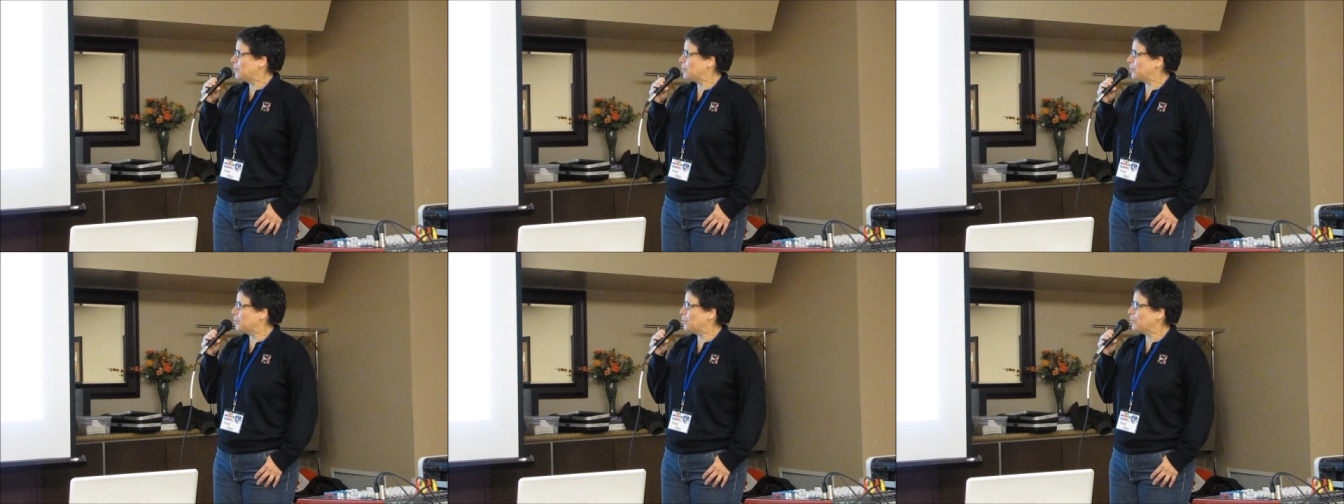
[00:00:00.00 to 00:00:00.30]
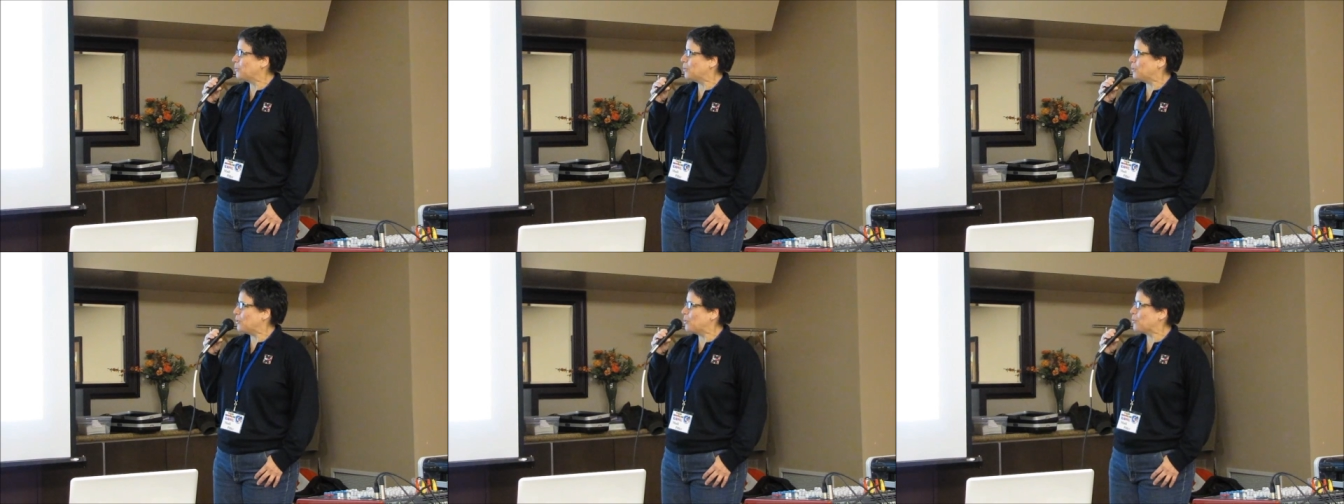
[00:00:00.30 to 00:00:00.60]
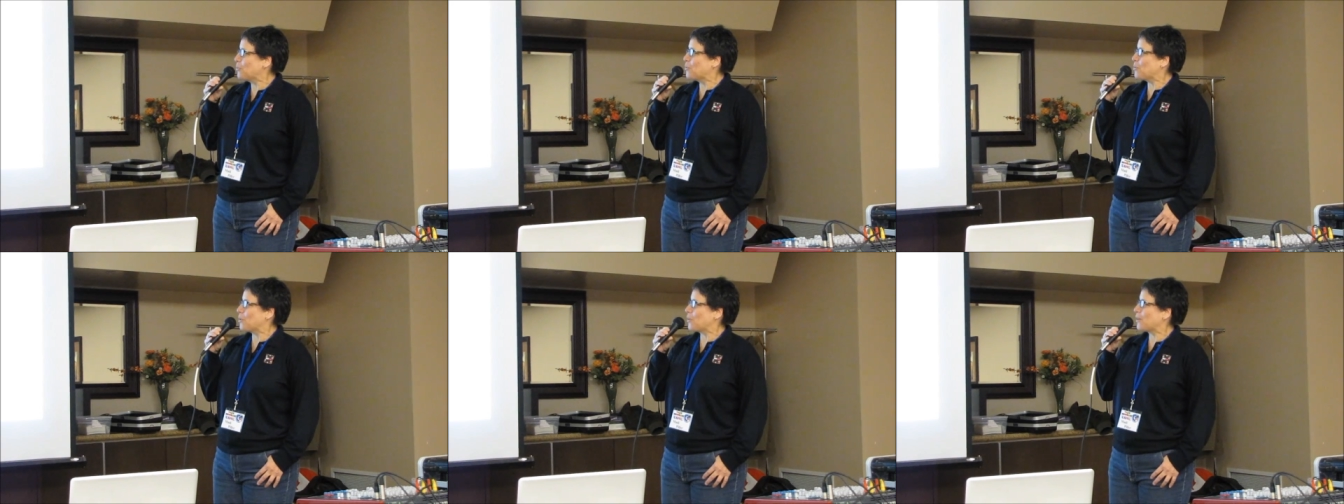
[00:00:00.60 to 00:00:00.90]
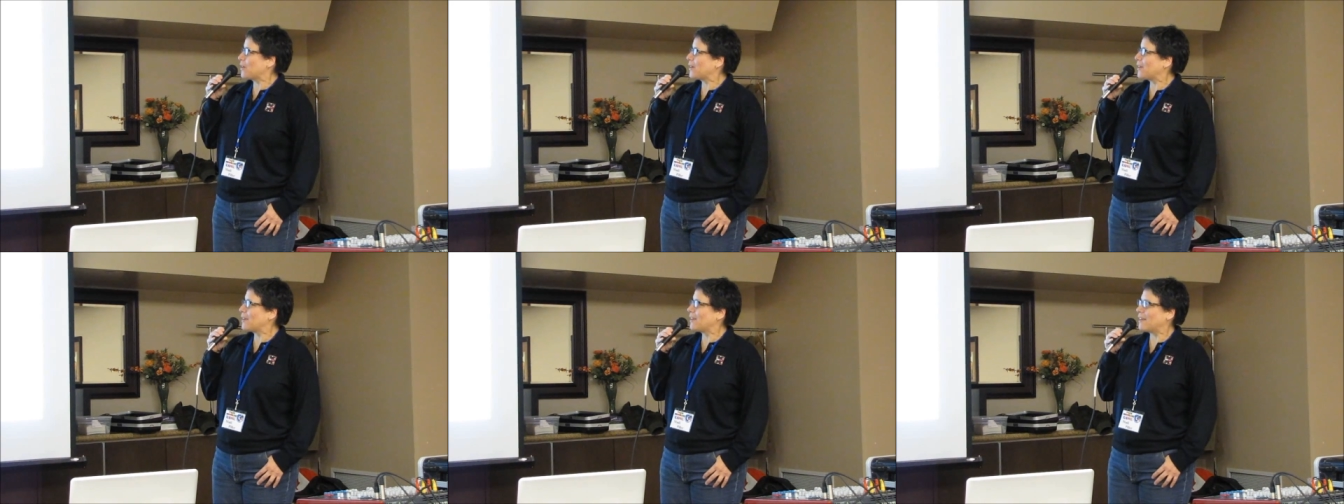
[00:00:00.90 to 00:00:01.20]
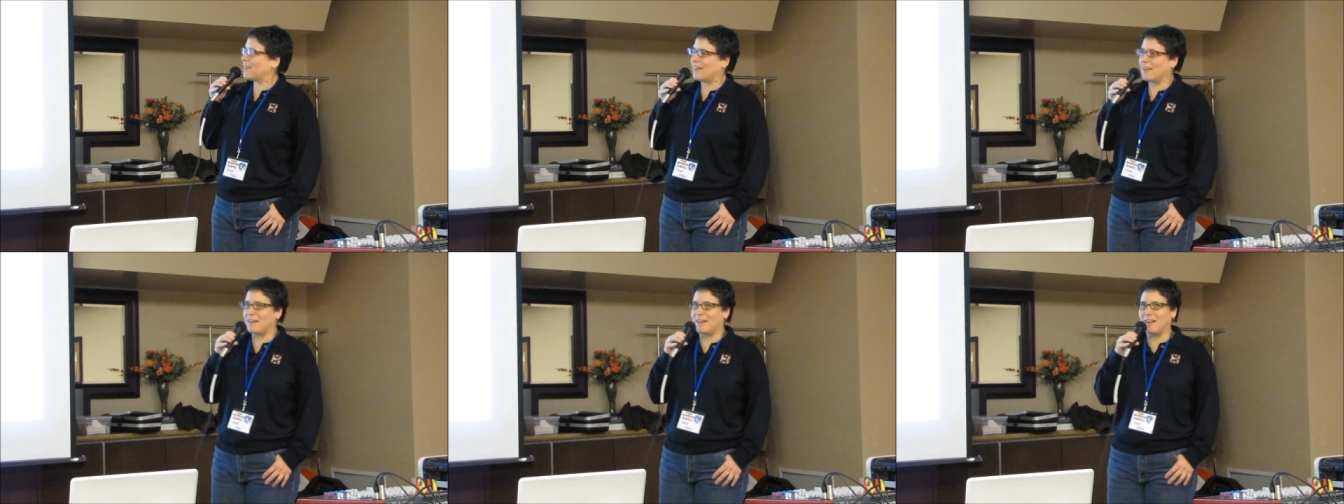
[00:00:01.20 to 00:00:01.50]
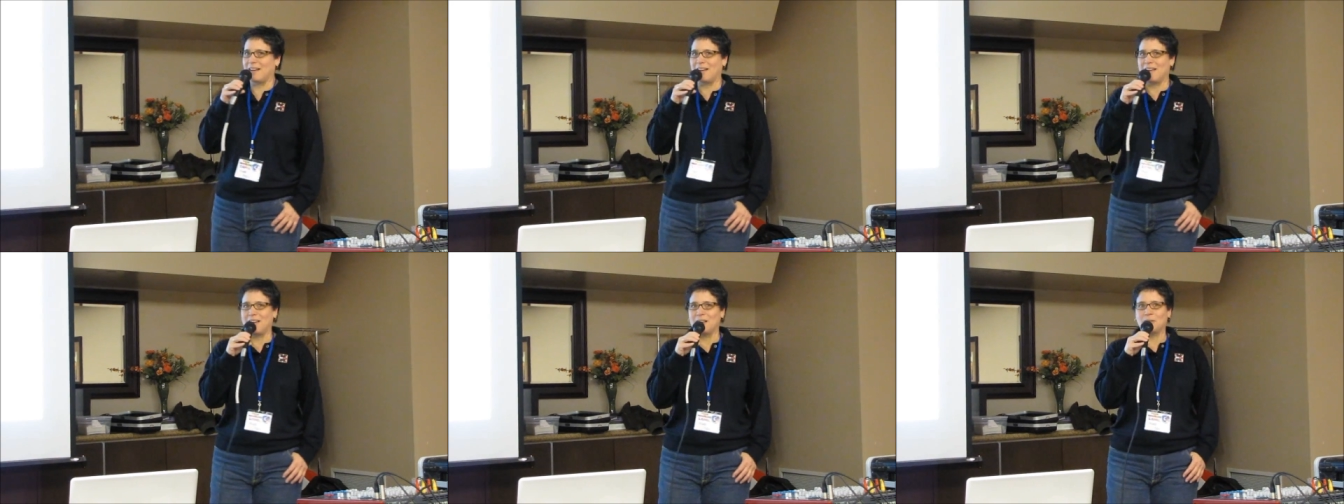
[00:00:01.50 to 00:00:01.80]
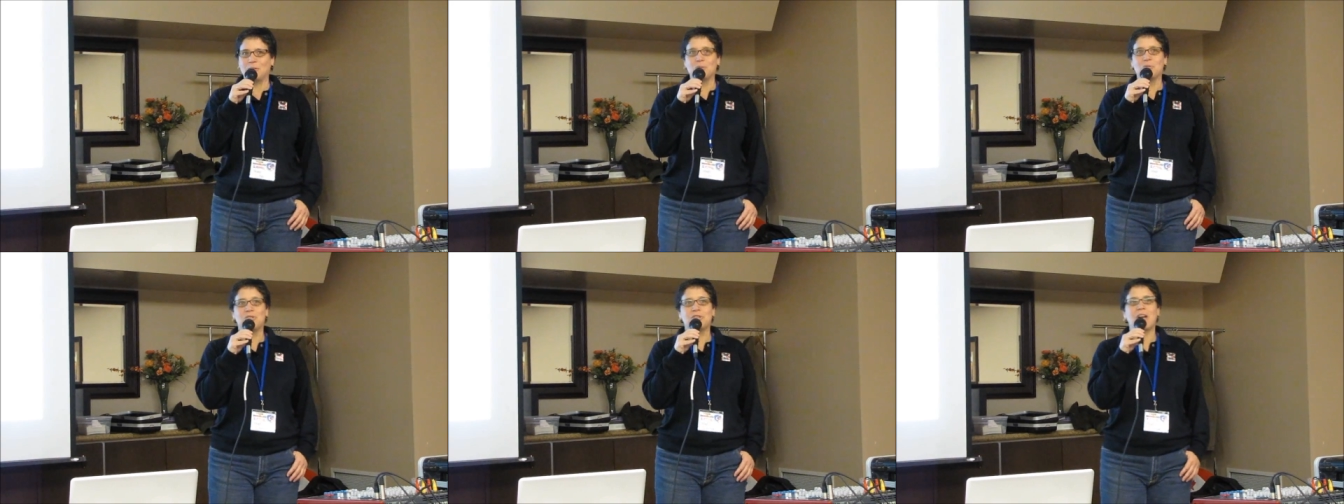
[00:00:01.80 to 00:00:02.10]
to do new work and
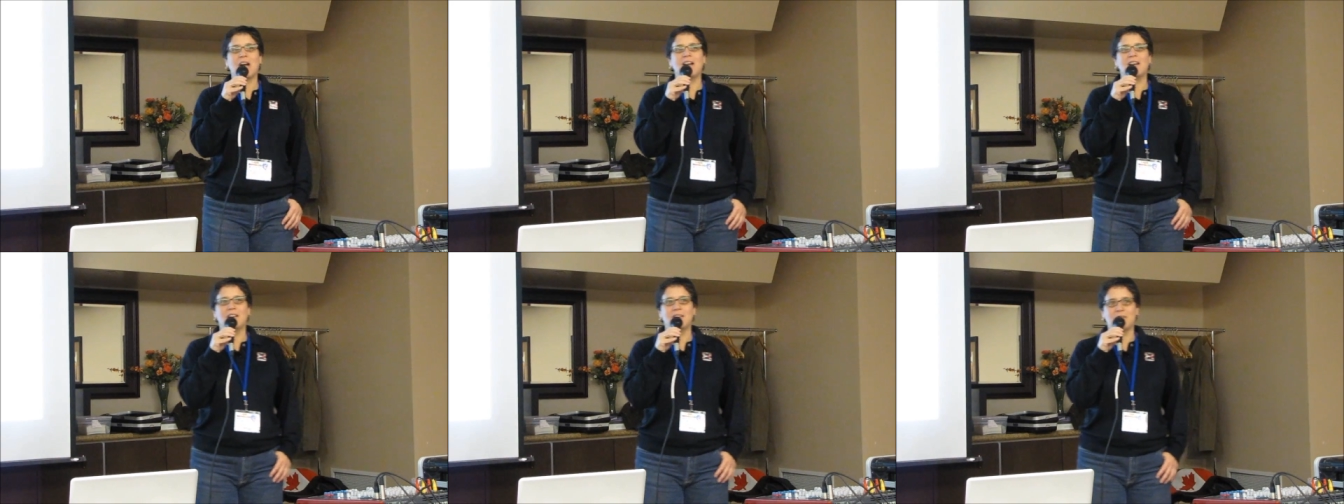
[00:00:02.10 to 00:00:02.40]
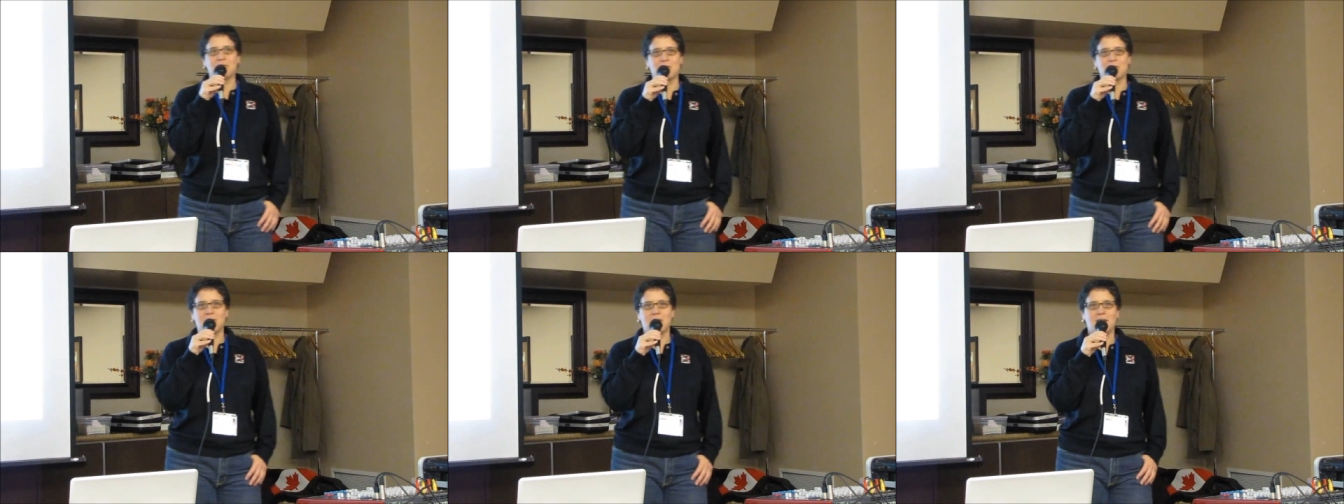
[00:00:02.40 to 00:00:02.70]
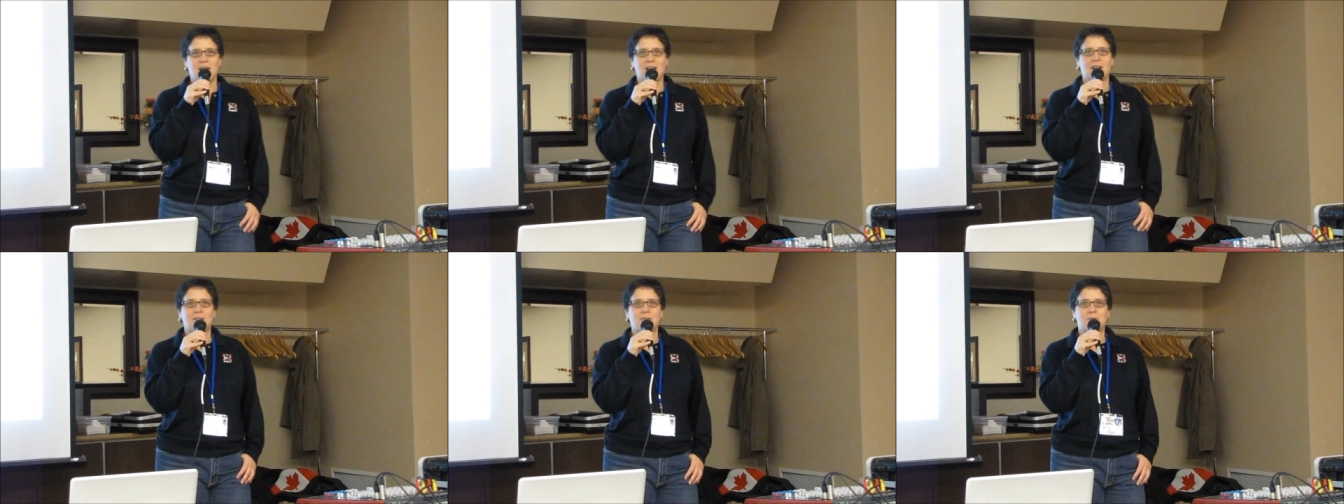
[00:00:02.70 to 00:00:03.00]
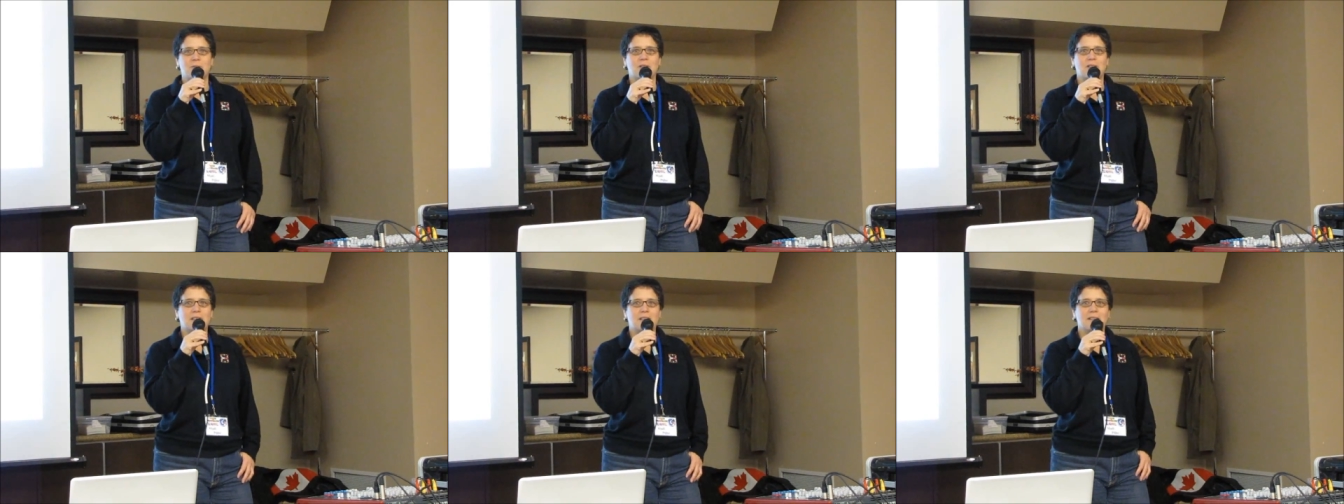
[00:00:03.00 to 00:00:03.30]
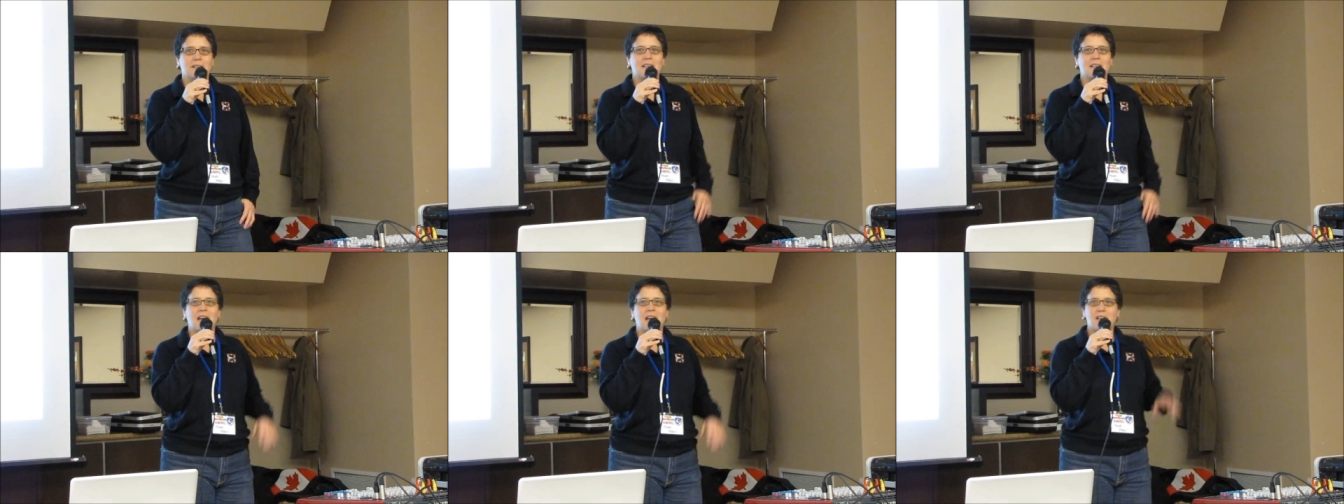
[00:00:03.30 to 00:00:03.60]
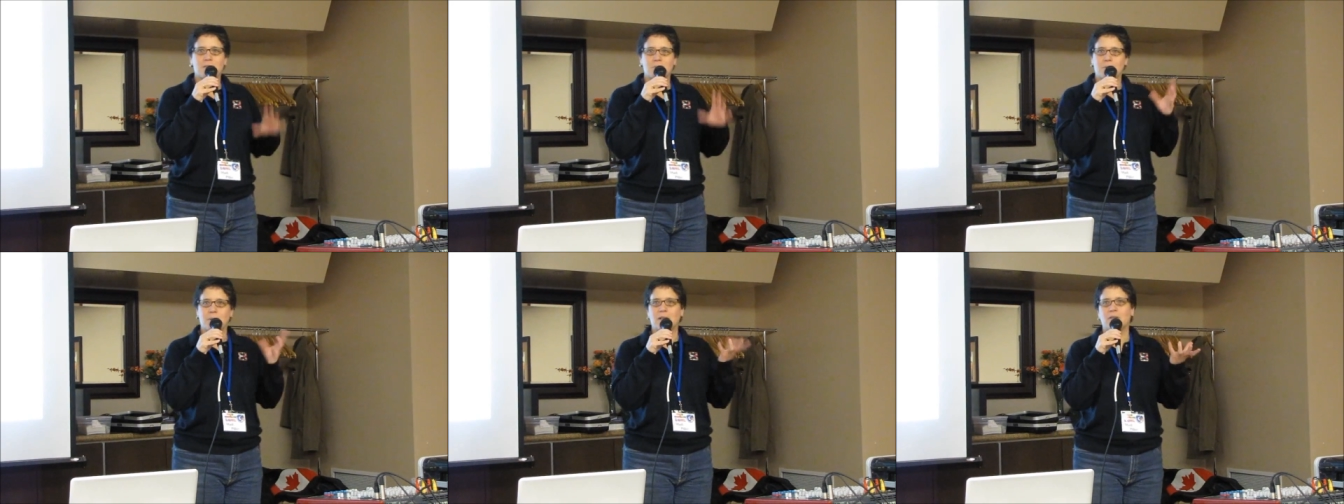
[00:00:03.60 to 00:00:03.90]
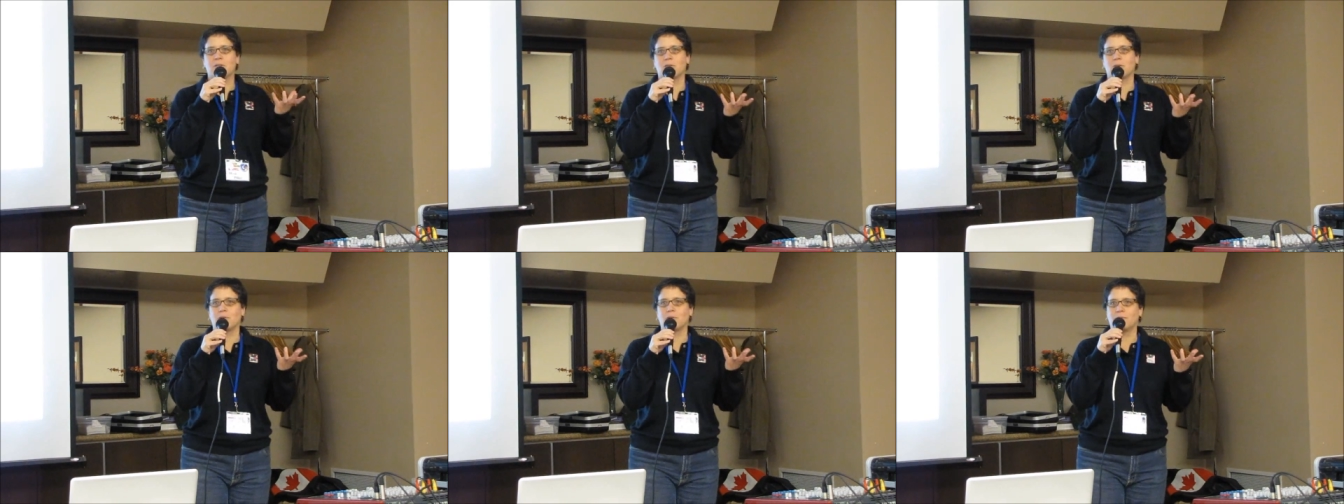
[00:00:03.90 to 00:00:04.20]
uh, to challenge actually the
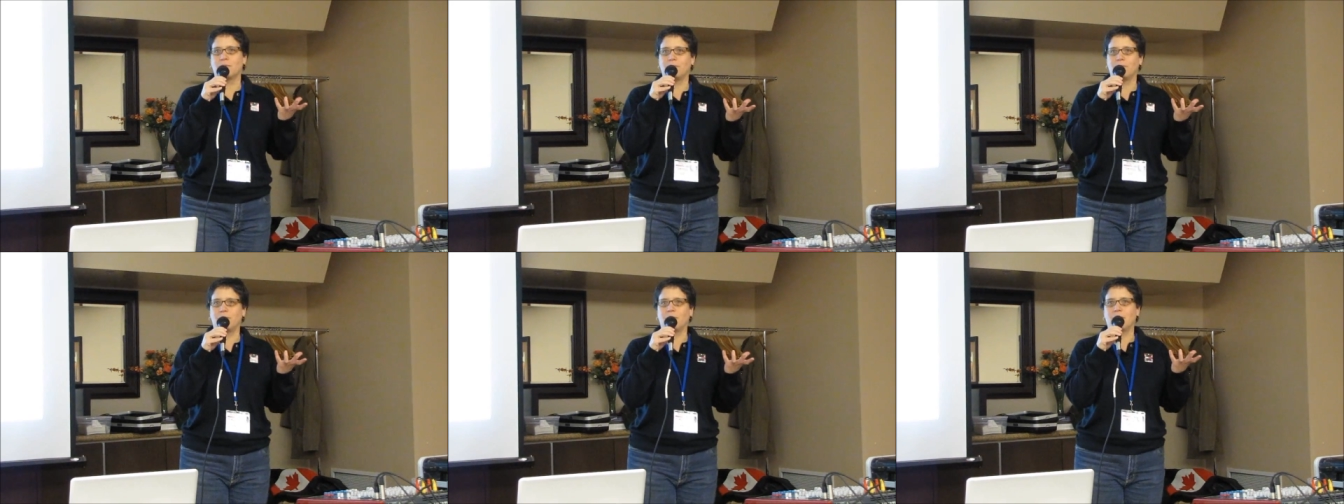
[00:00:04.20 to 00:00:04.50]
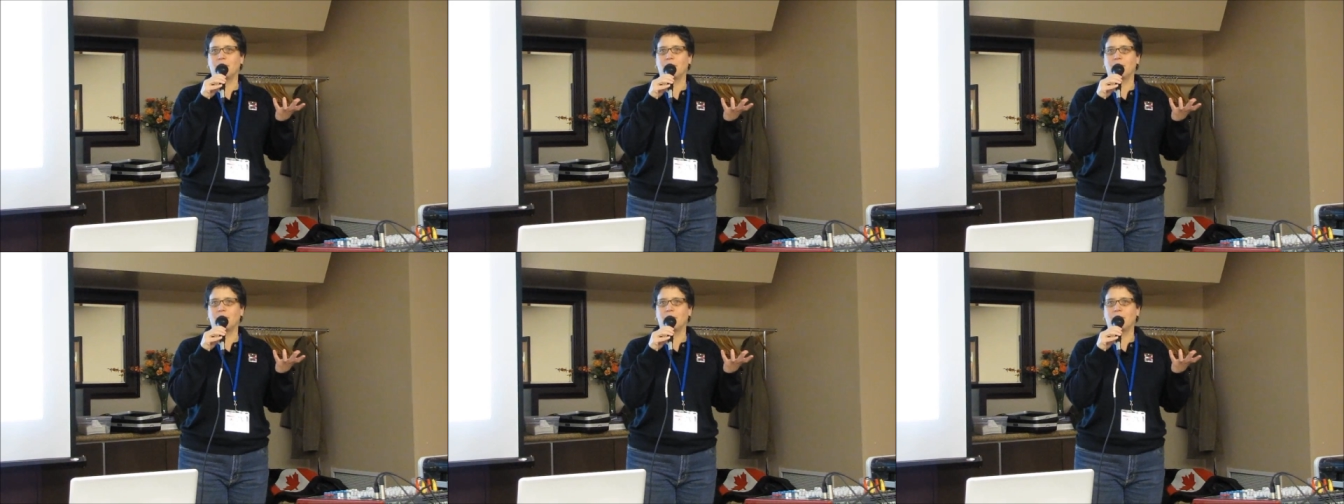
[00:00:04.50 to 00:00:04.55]
aspects of